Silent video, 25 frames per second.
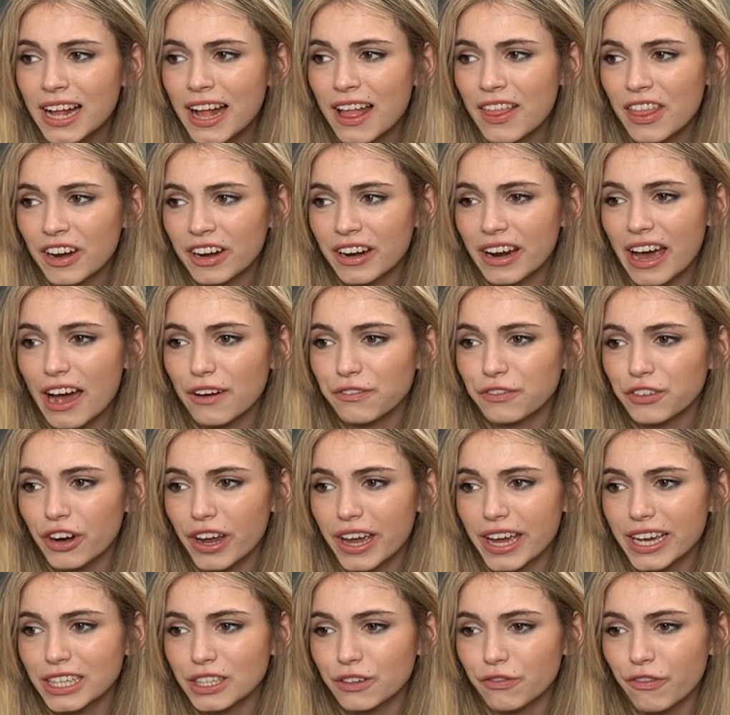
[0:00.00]
And then after
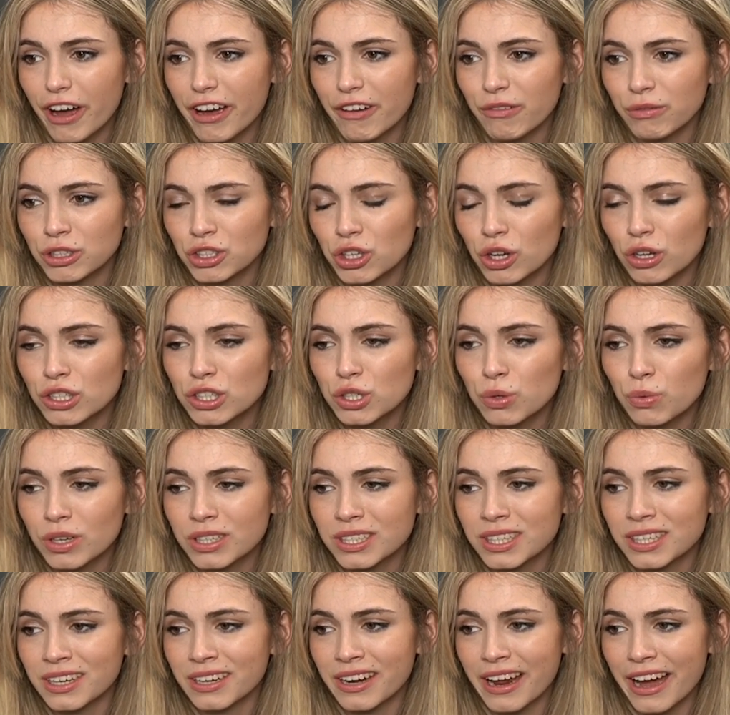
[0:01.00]
h5, which also
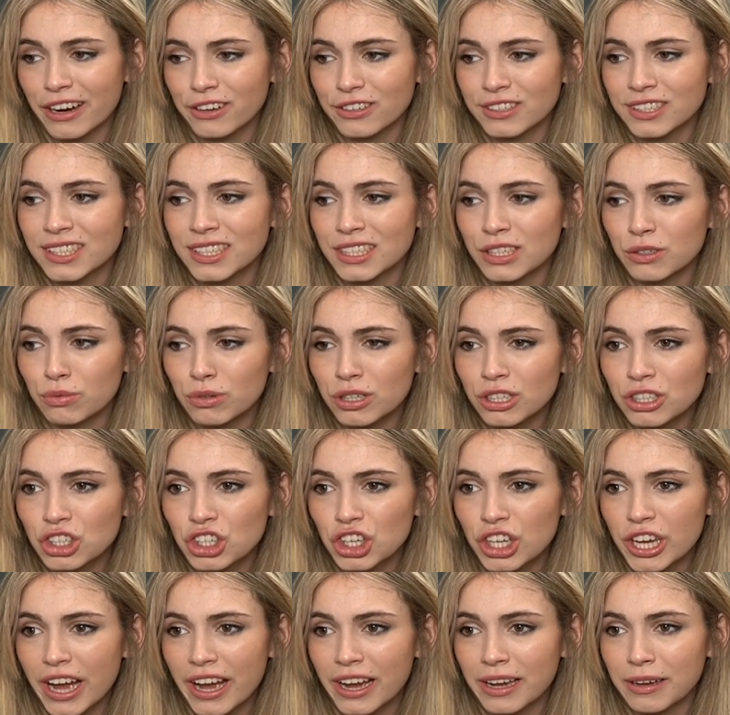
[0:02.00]
was an inaccuracy, rook
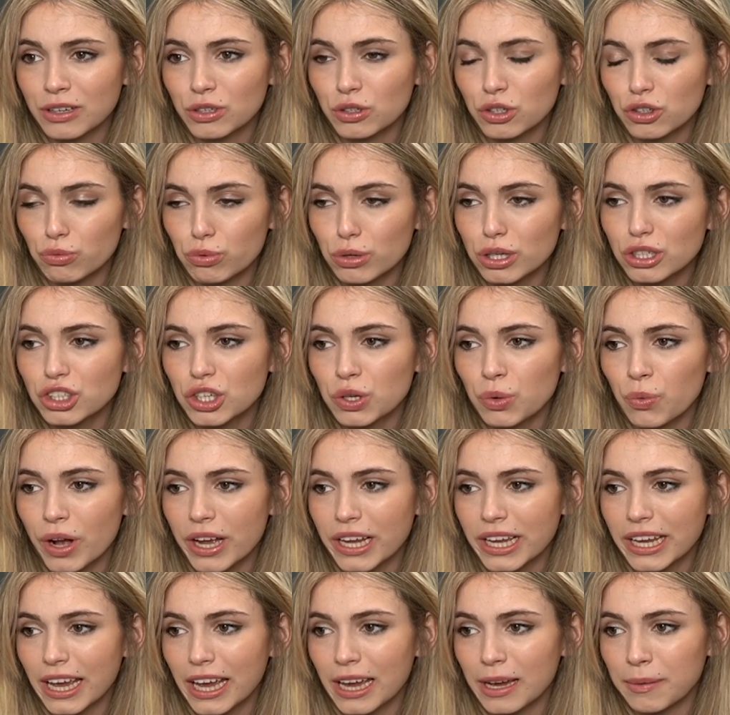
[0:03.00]

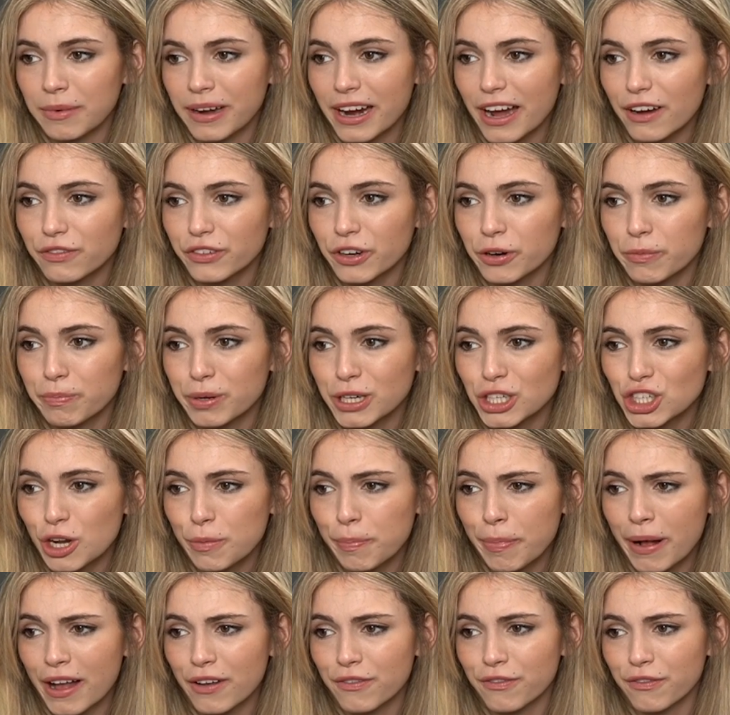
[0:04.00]
g1 came, and after
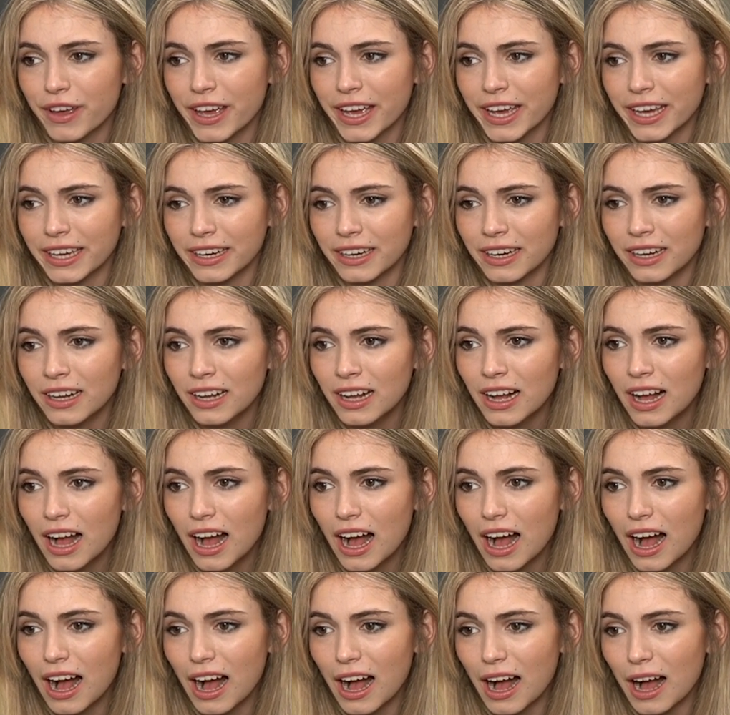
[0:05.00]
bishop f8,
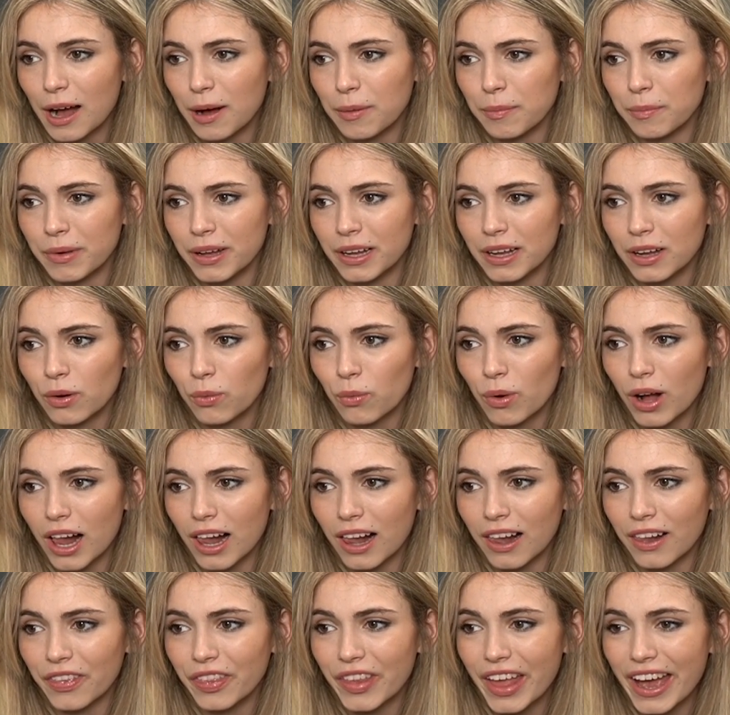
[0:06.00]

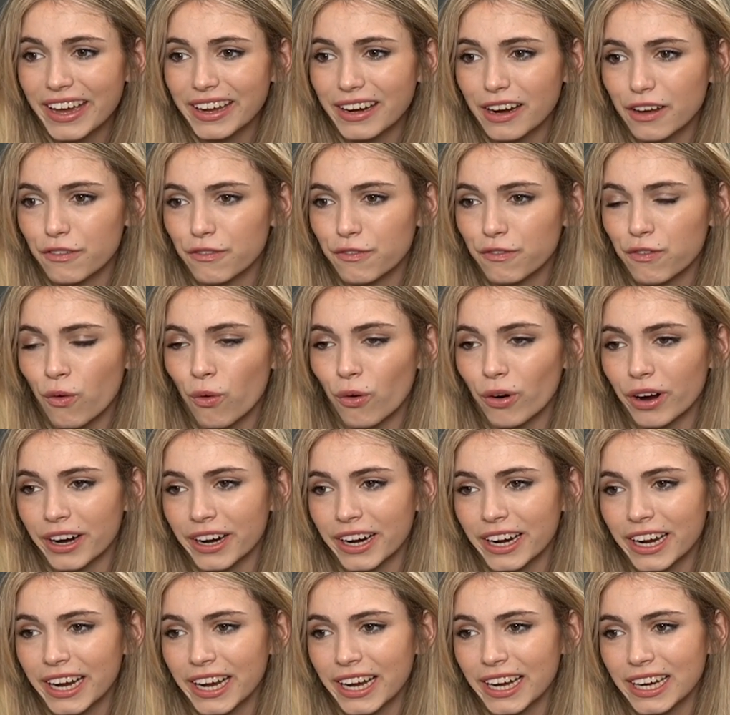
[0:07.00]
well, knight
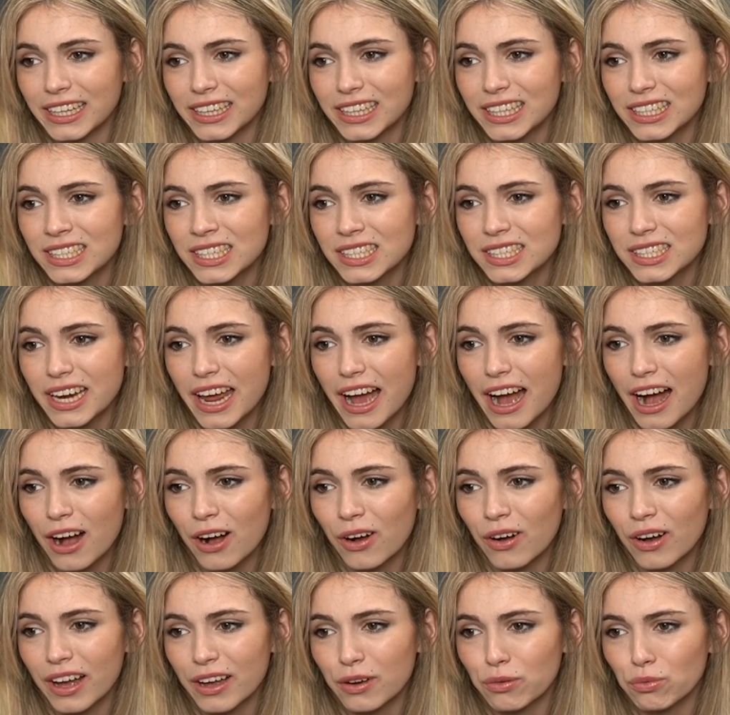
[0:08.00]
f4. And this is
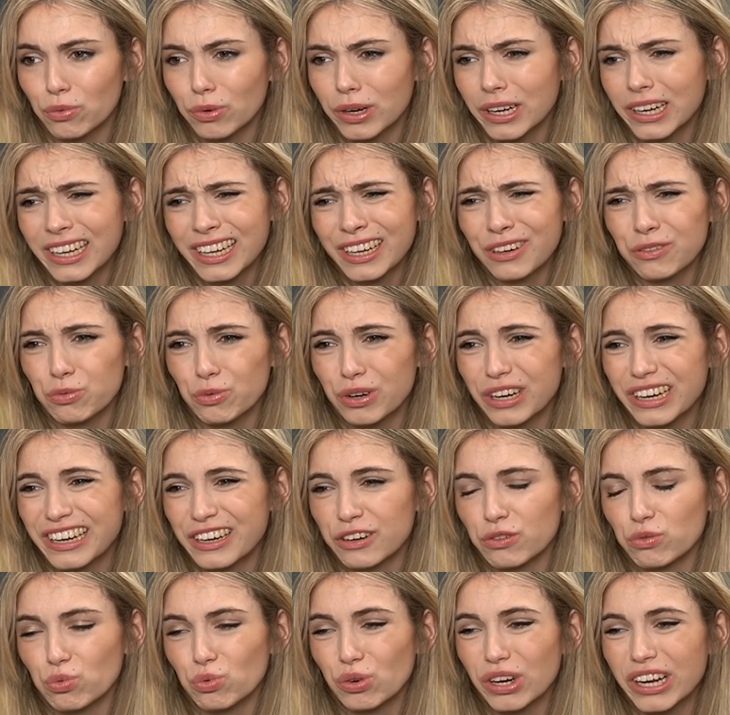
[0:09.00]
now a really,
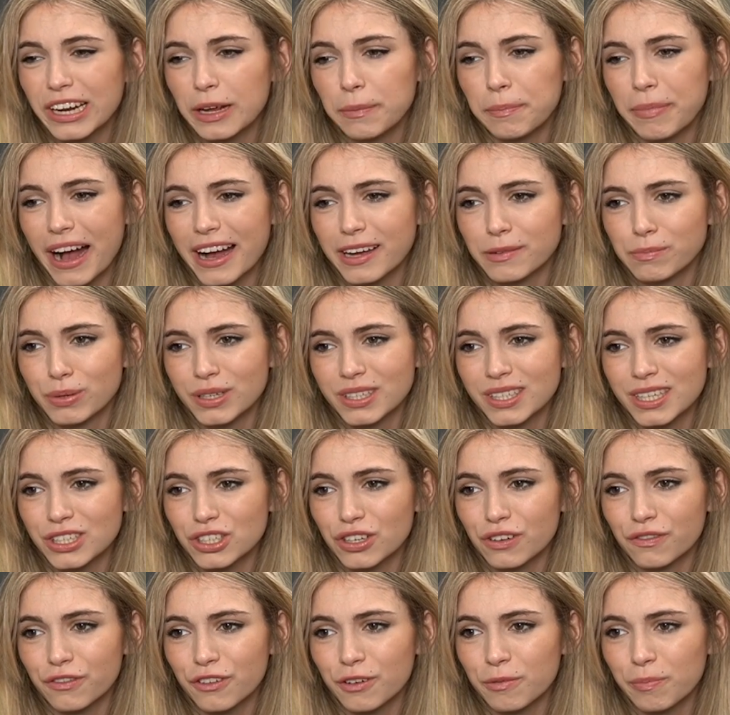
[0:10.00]
really, really bad
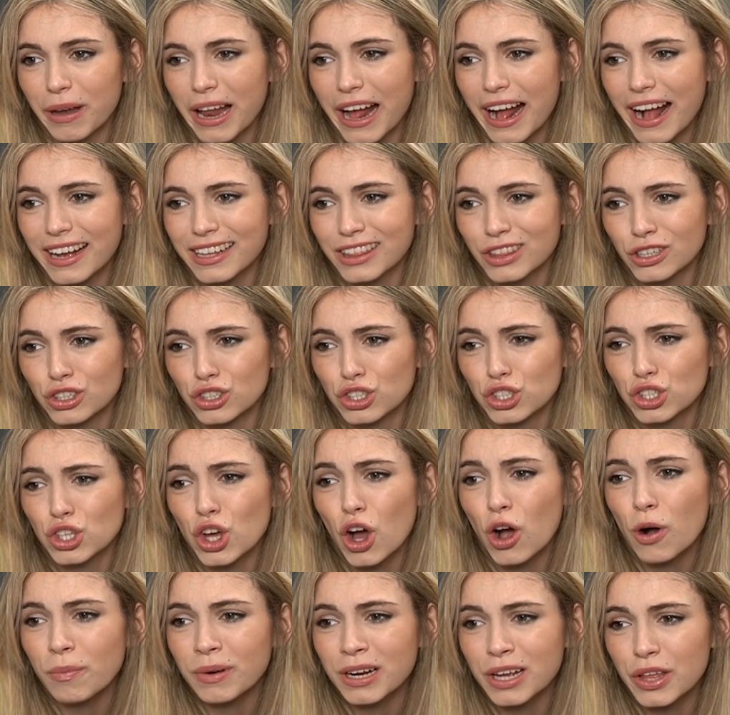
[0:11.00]
position for black. There's
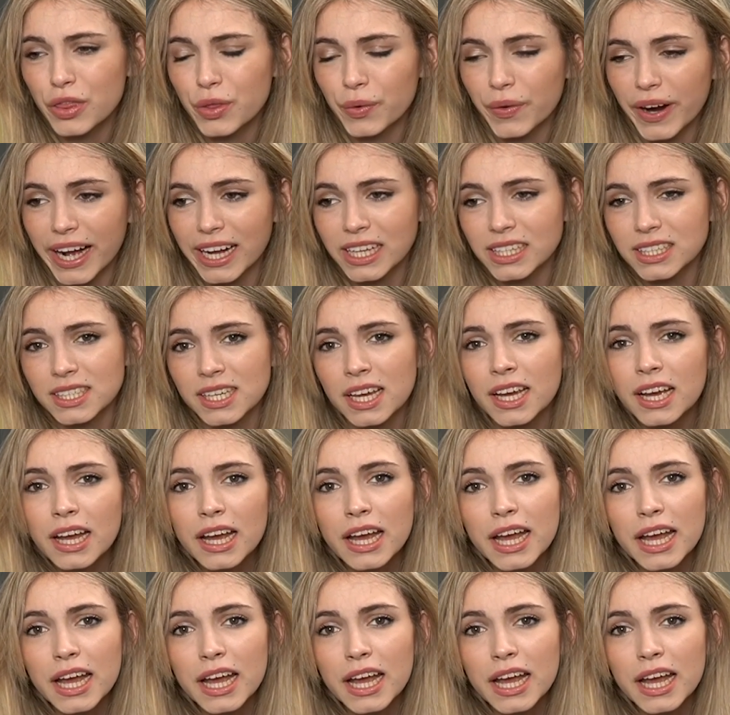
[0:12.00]
so many threats.